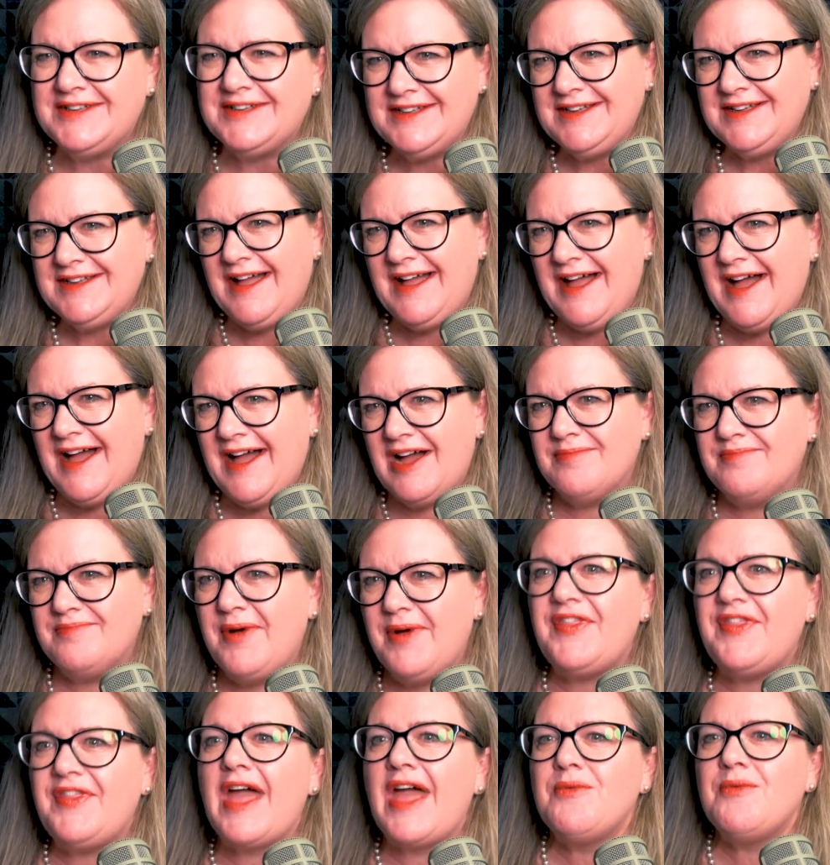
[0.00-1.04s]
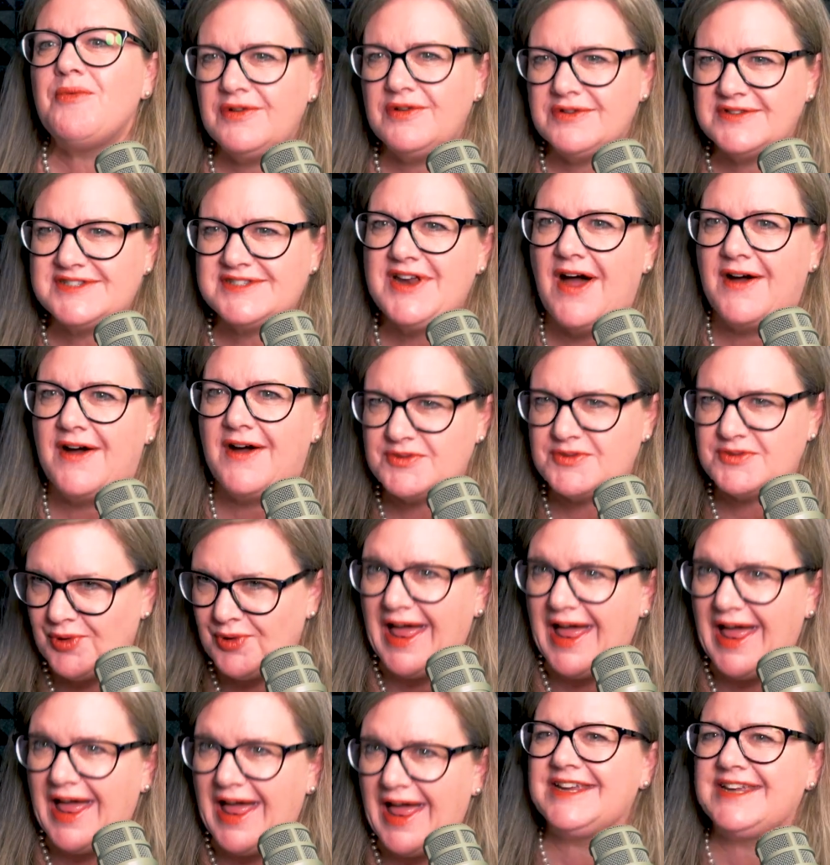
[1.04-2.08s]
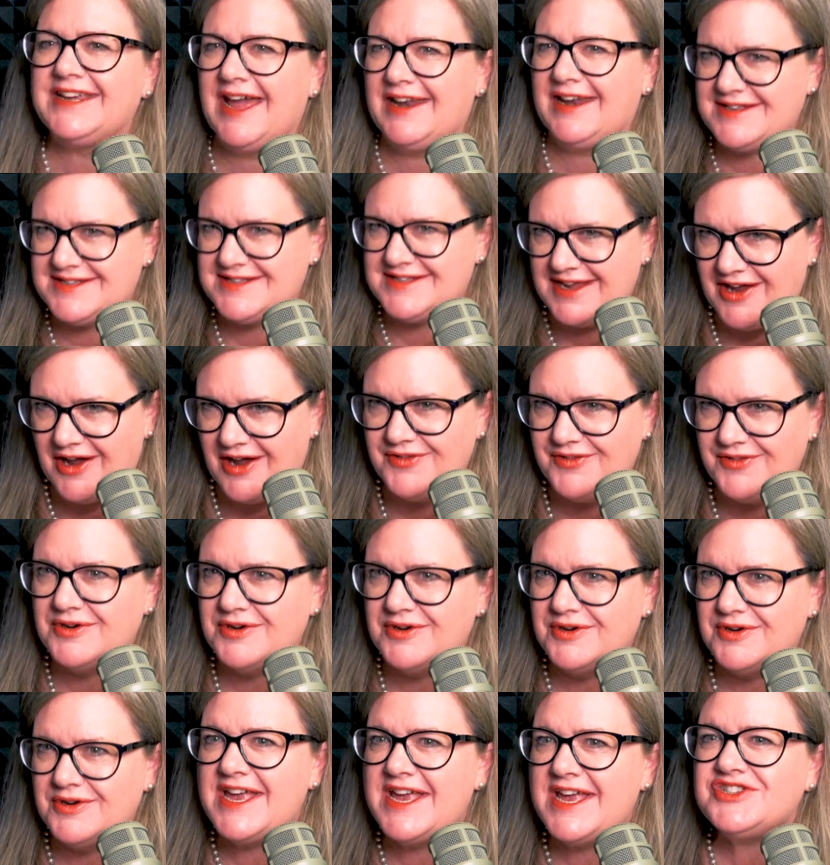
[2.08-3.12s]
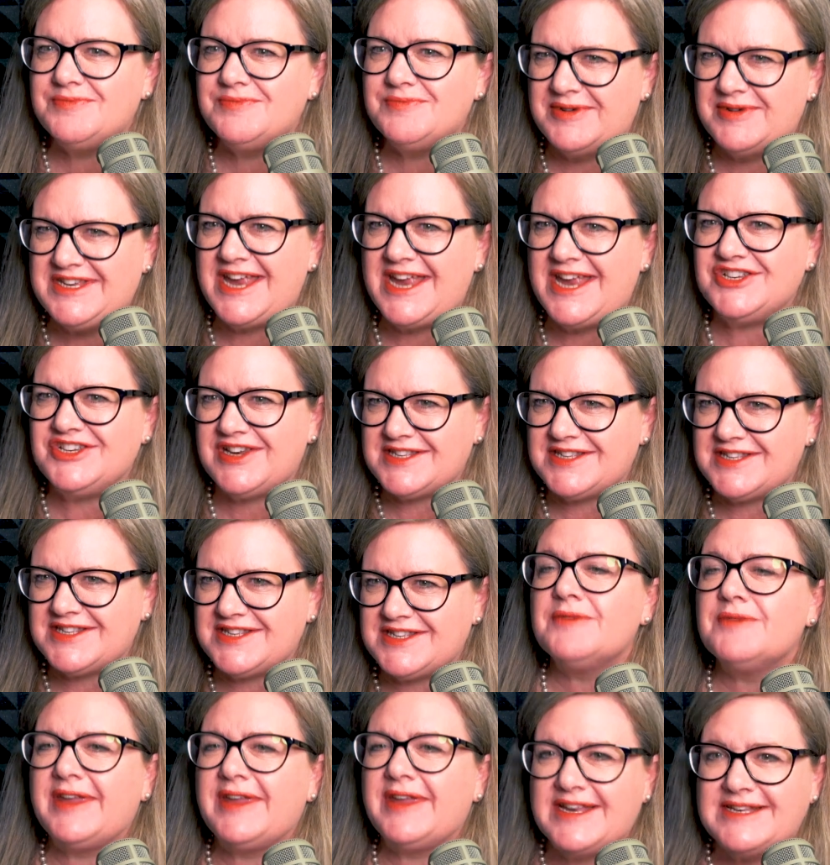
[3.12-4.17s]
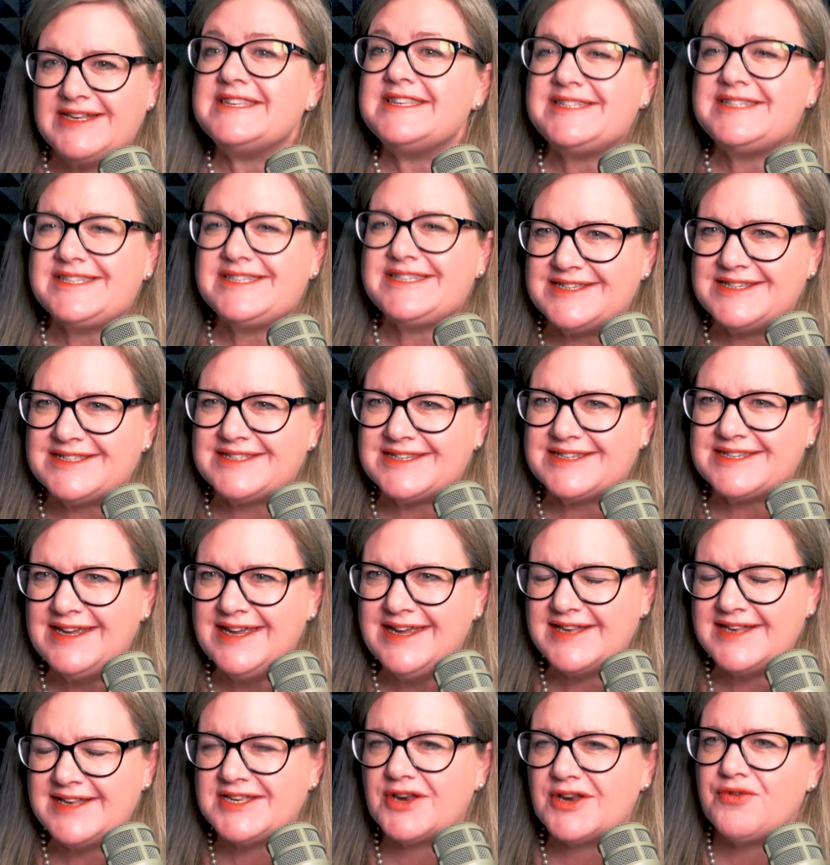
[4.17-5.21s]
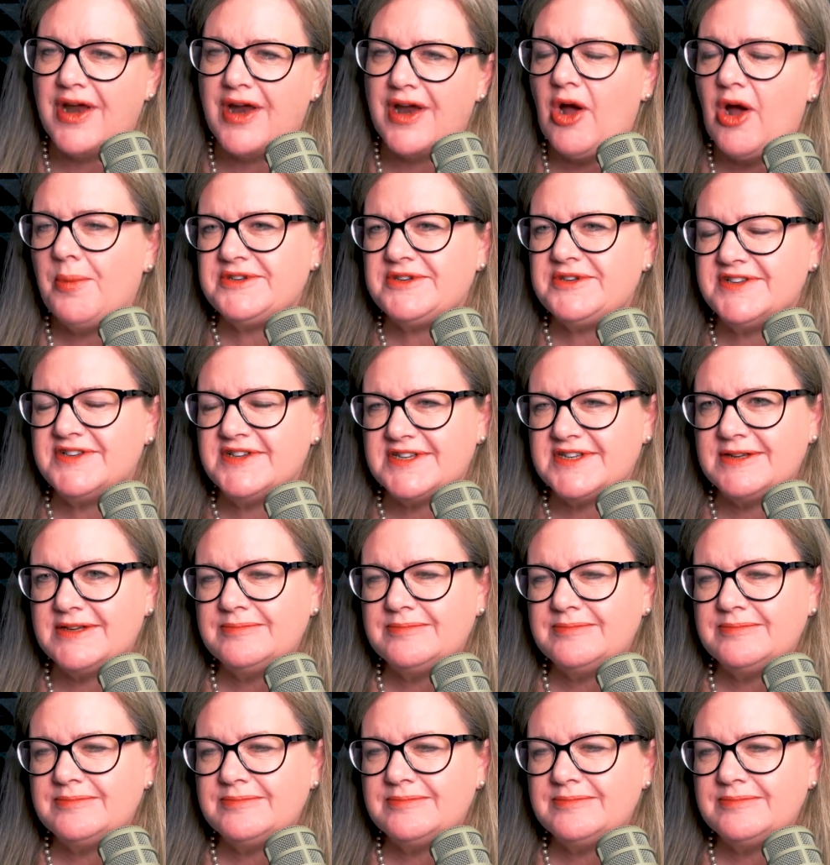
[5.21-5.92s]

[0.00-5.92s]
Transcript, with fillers: um, but they will start to pull out again as they go through a recession potentially. So if you can be consistent, it's a great opportunity.